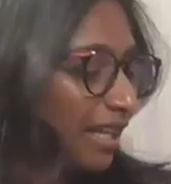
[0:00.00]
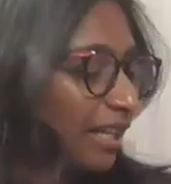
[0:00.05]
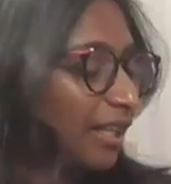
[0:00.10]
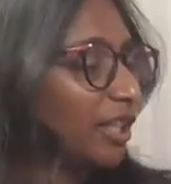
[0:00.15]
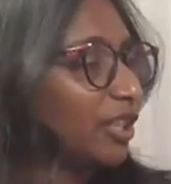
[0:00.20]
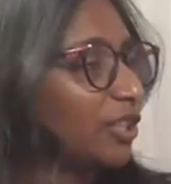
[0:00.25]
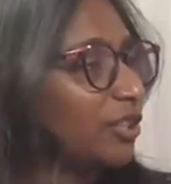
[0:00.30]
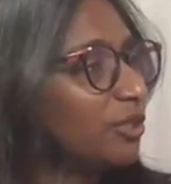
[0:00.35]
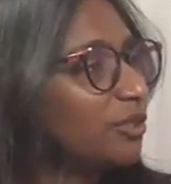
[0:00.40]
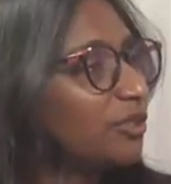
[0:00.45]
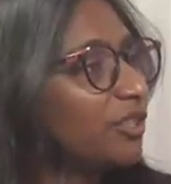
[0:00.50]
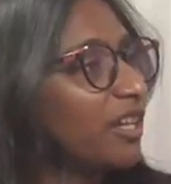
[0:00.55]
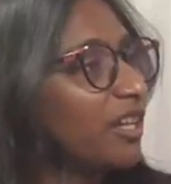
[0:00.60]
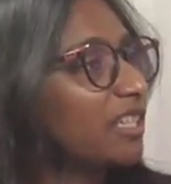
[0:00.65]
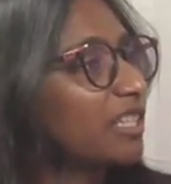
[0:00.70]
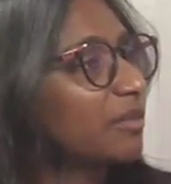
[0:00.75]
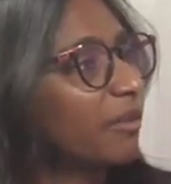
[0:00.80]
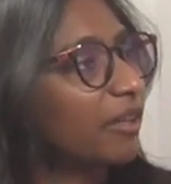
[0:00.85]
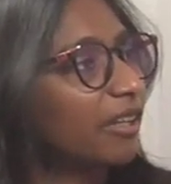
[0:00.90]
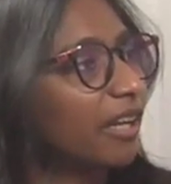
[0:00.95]
Can you tell us
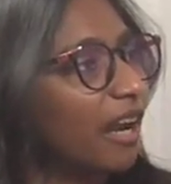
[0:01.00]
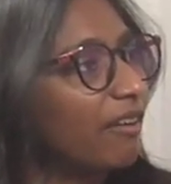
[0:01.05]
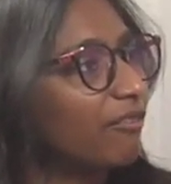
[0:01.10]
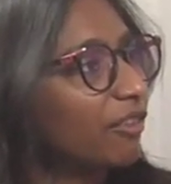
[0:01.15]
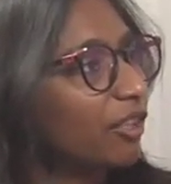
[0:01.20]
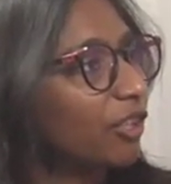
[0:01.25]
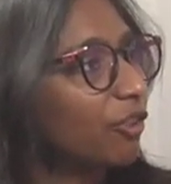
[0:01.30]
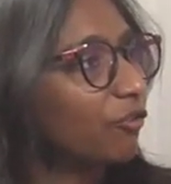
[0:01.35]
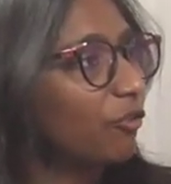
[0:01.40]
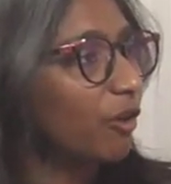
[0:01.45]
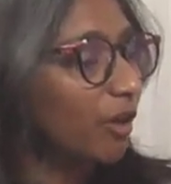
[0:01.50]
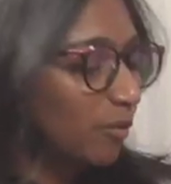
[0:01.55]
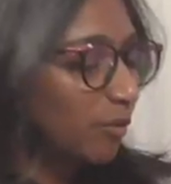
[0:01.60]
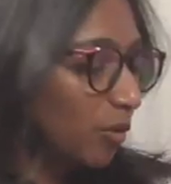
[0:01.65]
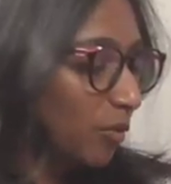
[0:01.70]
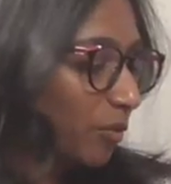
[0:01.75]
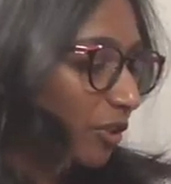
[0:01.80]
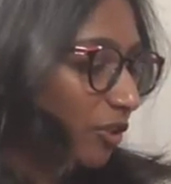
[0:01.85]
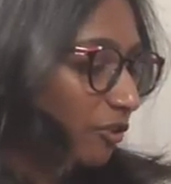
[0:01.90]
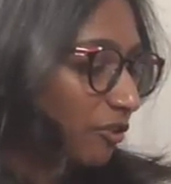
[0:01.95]
about African Rainbow
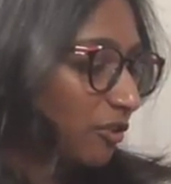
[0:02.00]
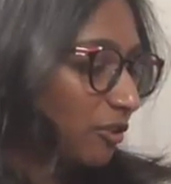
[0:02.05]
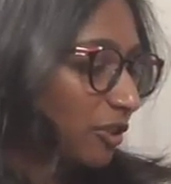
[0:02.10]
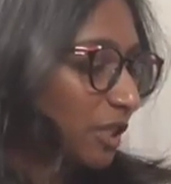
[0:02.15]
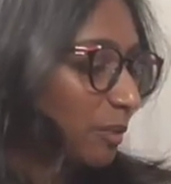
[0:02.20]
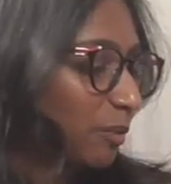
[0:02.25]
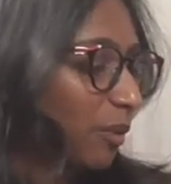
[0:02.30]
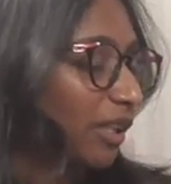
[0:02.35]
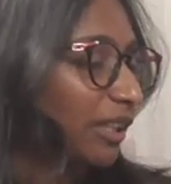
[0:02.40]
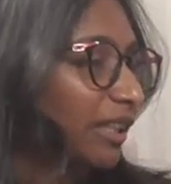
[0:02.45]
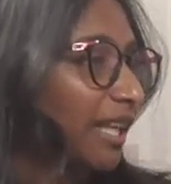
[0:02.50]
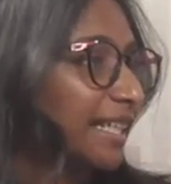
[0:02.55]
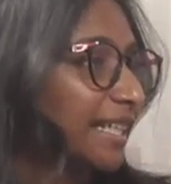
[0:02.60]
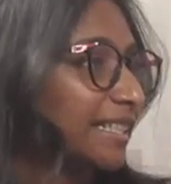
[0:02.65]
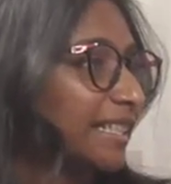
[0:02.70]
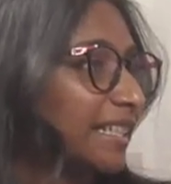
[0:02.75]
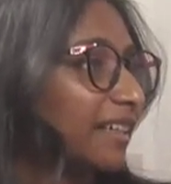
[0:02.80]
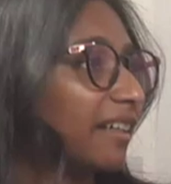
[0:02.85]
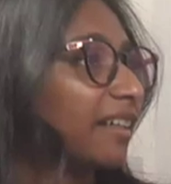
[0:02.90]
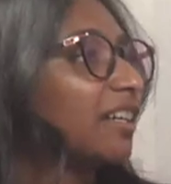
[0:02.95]
Minerals
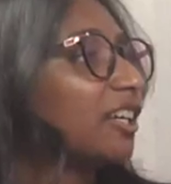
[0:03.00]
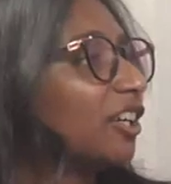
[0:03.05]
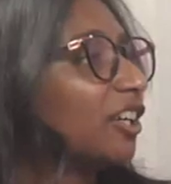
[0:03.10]
spotlighting